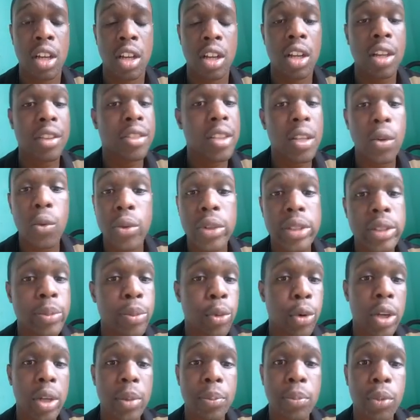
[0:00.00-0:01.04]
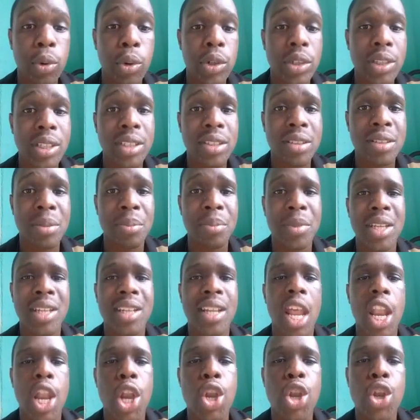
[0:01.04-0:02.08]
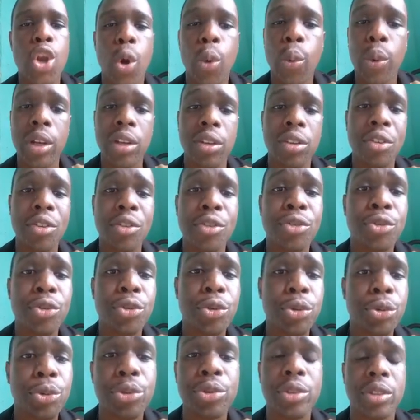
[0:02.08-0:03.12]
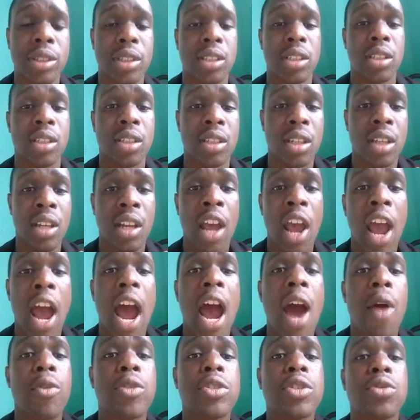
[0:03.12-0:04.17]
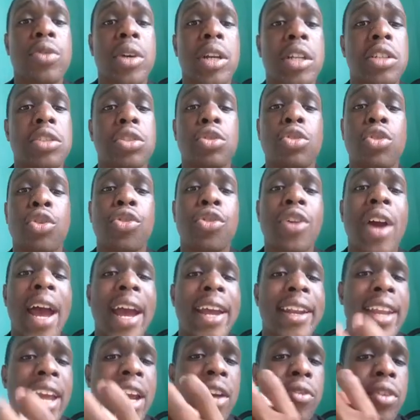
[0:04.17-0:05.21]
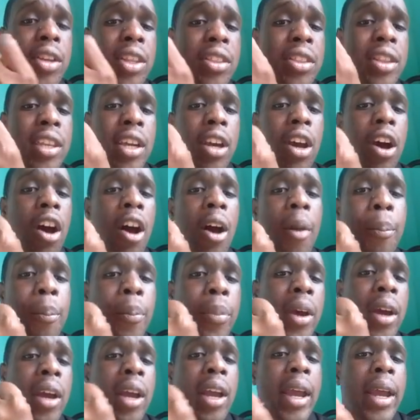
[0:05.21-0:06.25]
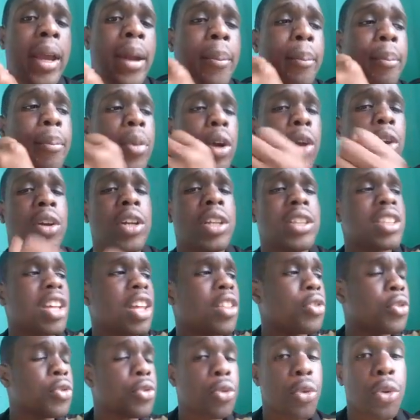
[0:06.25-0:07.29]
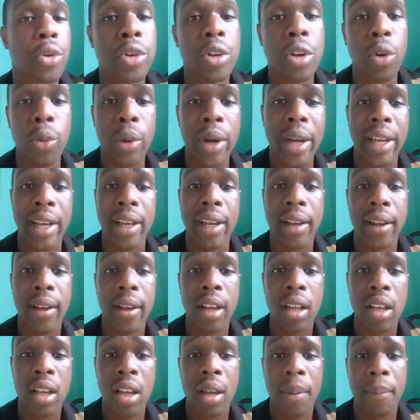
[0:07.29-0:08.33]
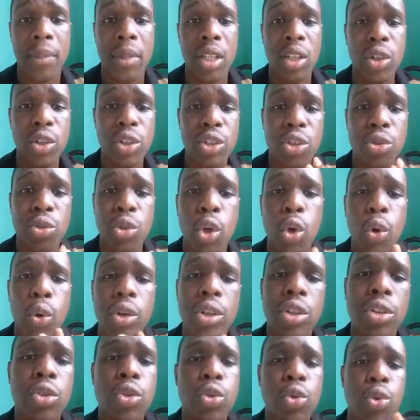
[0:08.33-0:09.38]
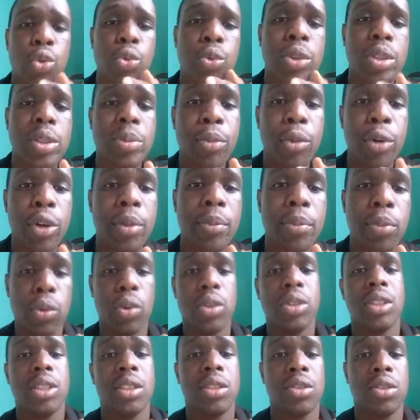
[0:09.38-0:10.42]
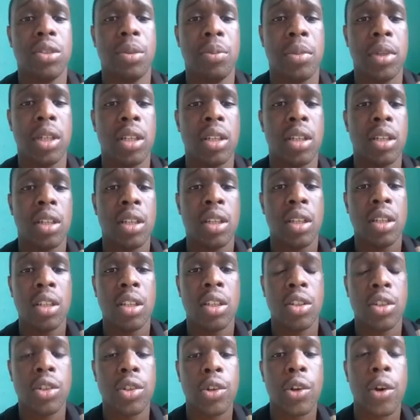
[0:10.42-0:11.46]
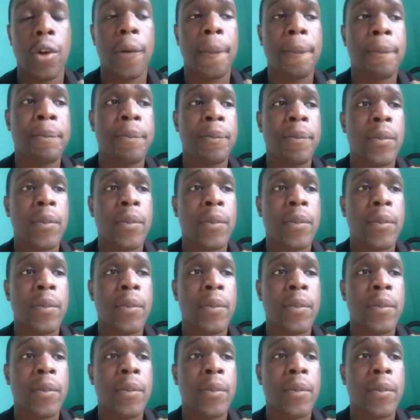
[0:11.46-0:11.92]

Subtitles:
Nothing was more important to me than knowing truth. I was ready to grind everything up, burn it, and throw it away because knowing the truth was more important to me, you know?